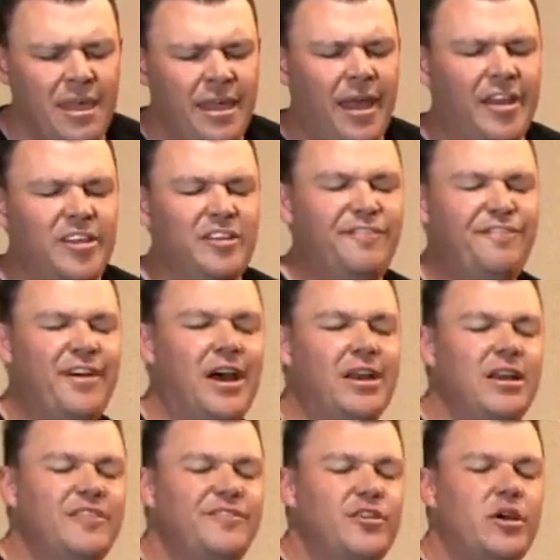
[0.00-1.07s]
And then
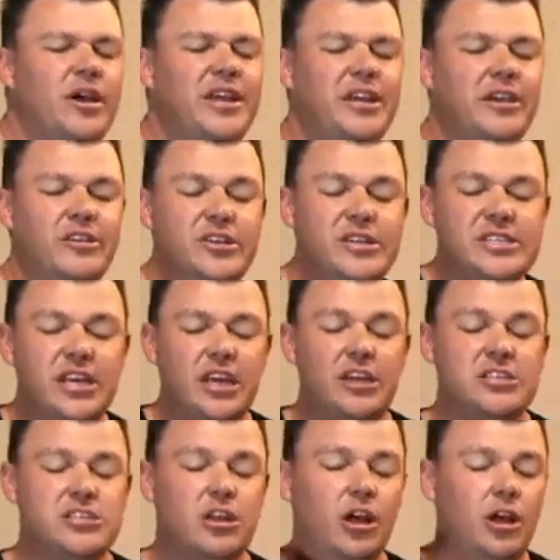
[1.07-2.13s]
finally, if you are here and you're saying,
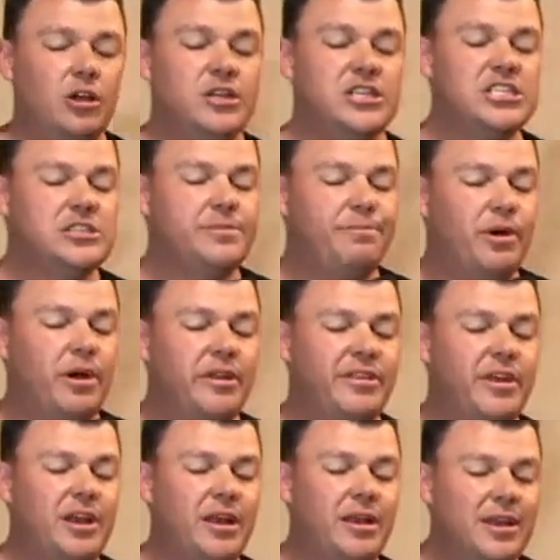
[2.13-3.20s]
it's the Holy Spirit
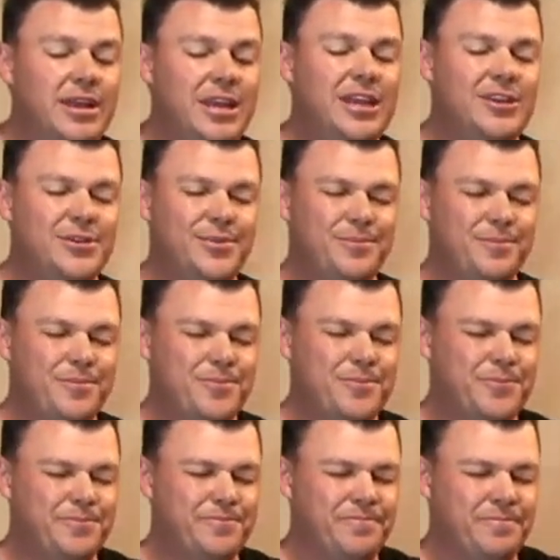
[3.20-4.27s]
that I need.
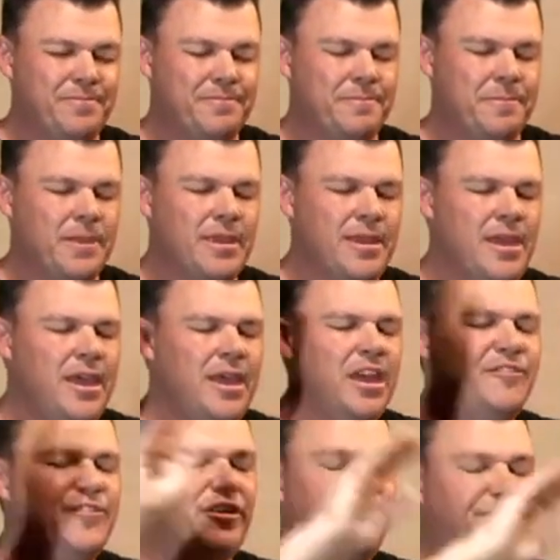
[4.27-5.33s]

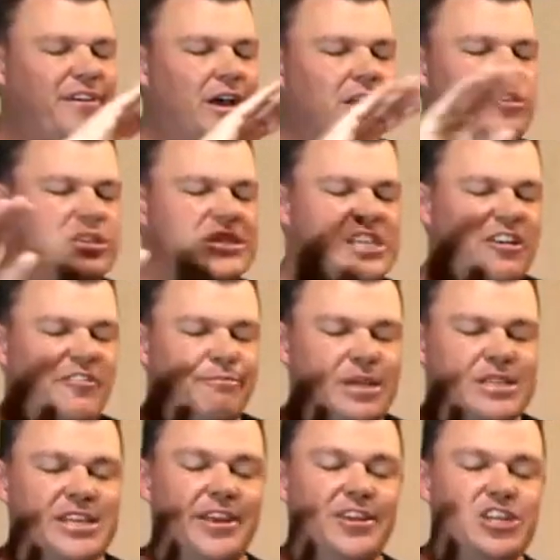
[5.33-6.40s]
If you found yourself
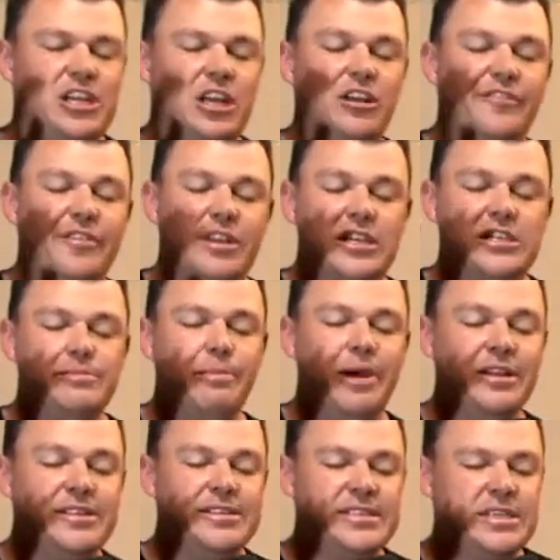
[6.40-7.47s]
potentially over these
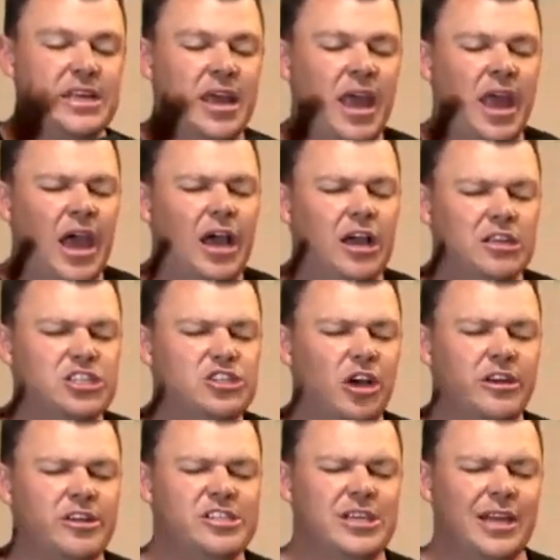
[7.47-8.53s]
months
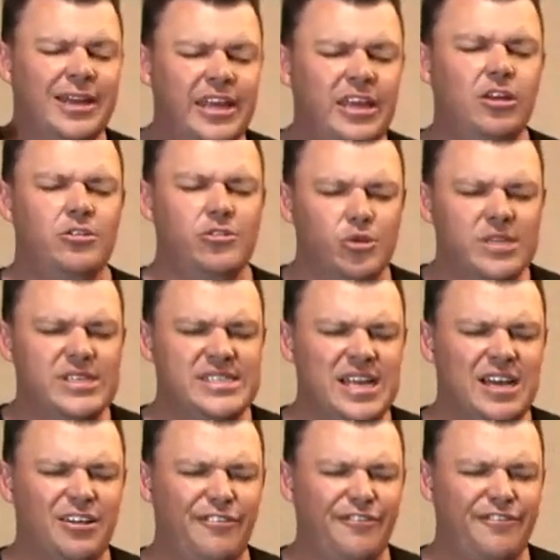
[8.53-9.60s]
starting to lean on
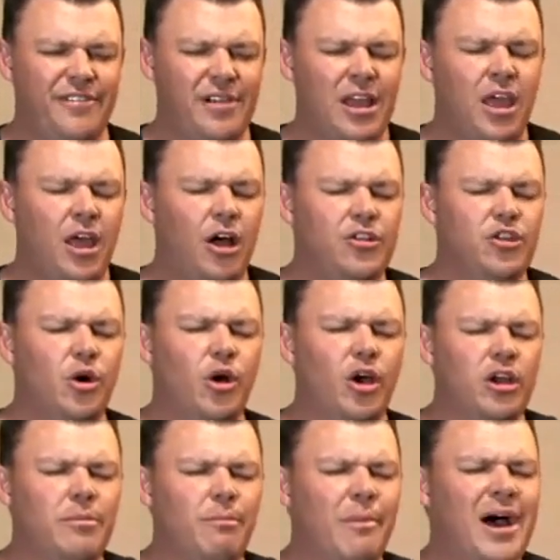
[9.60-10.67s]
yourself, on your
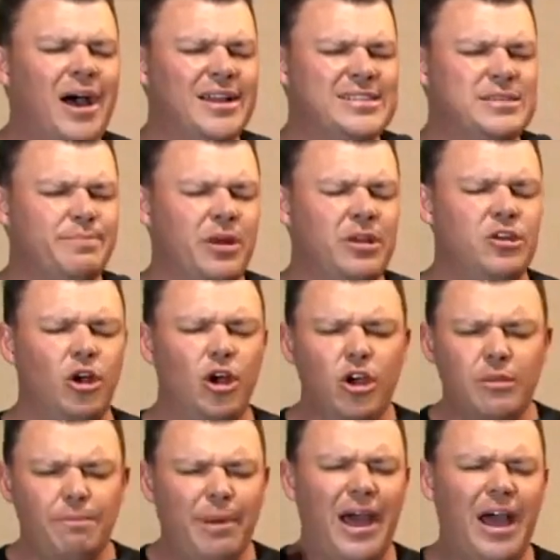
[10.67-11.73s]
own might, on your
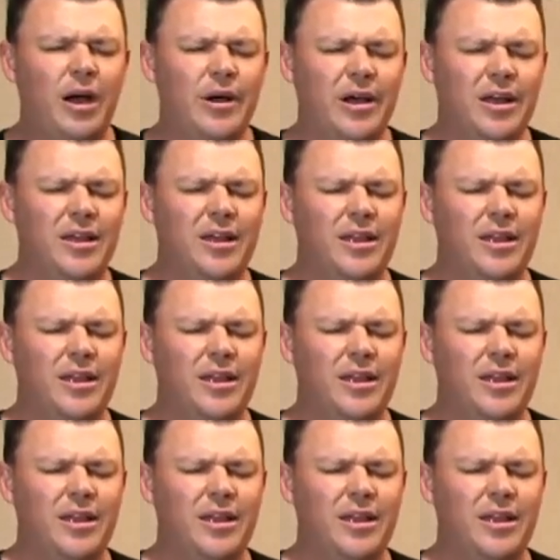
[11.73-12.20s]
own power,